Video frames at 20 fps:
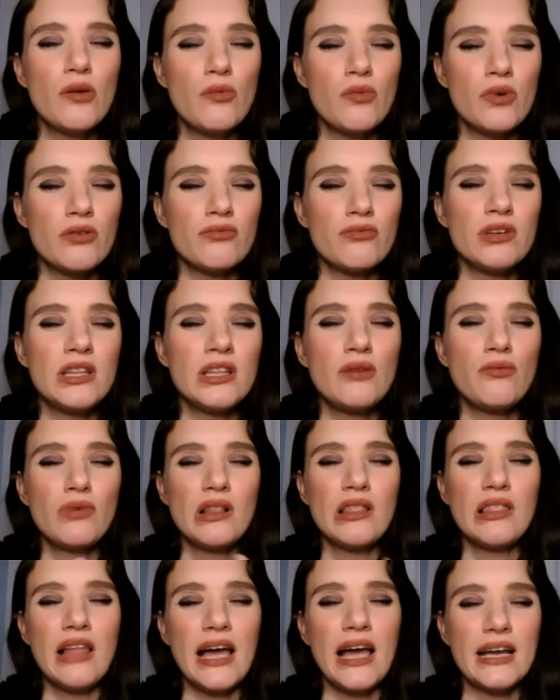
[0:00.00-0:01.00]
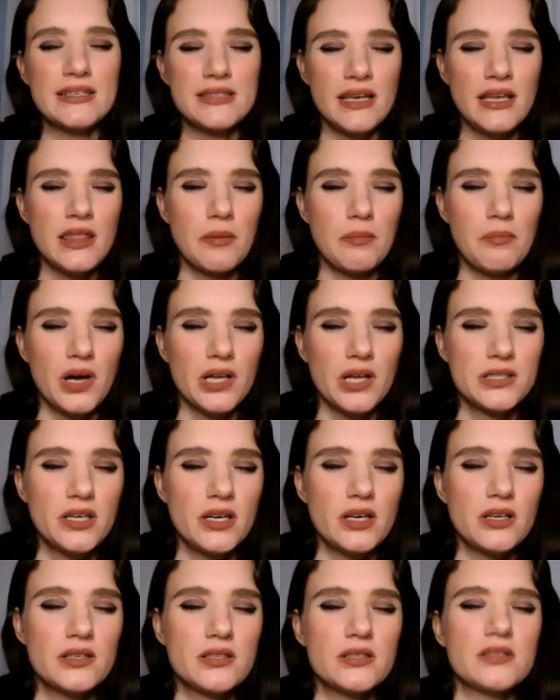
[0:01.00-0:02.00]
We're really relaxing the
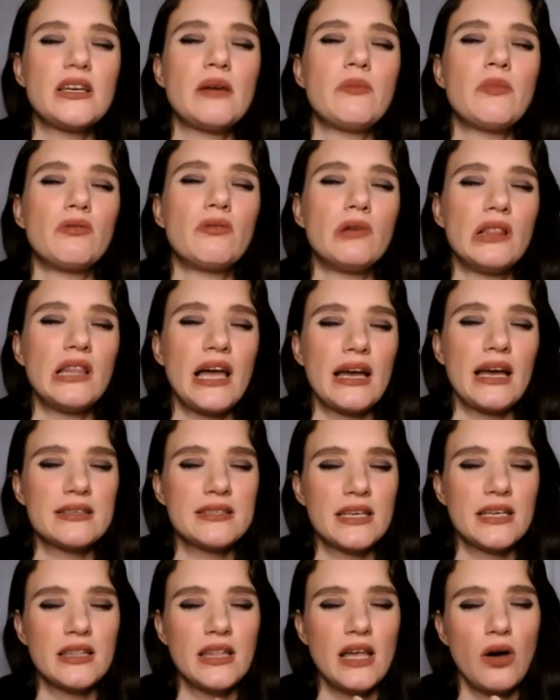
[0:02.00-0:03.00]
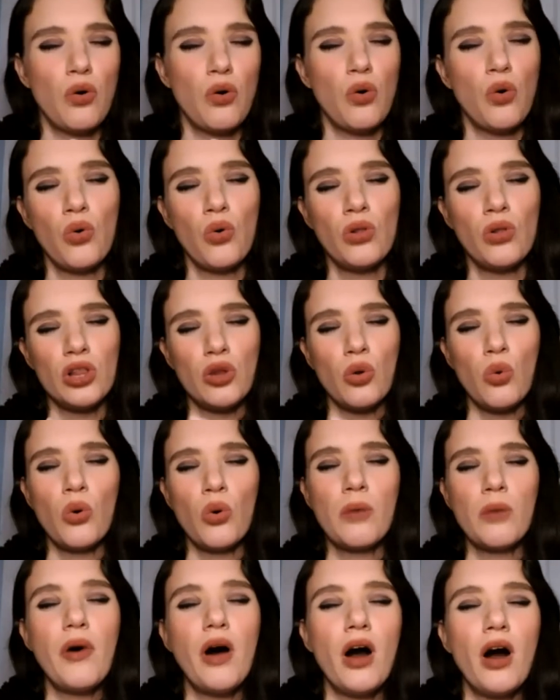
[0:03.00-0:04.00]
buttocks and we're relaxing that whole lower
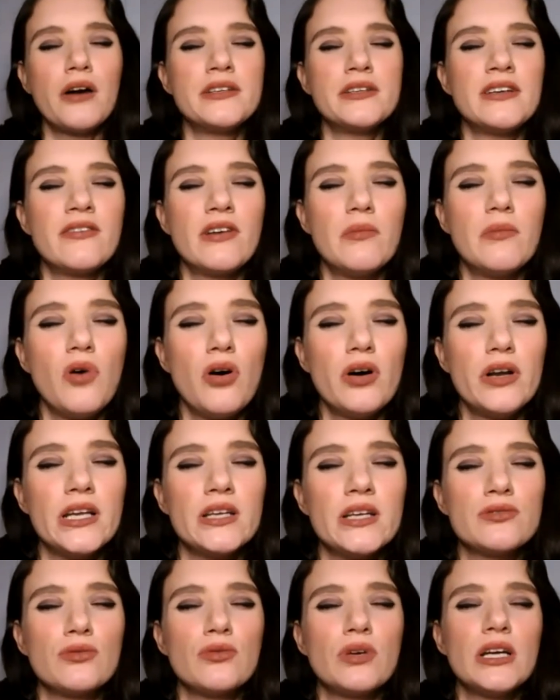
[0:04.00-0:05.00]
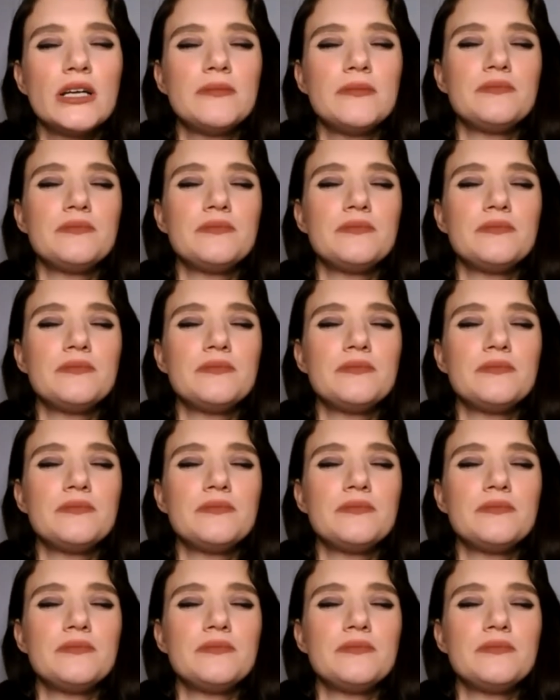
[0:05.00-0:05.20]
part of our body. So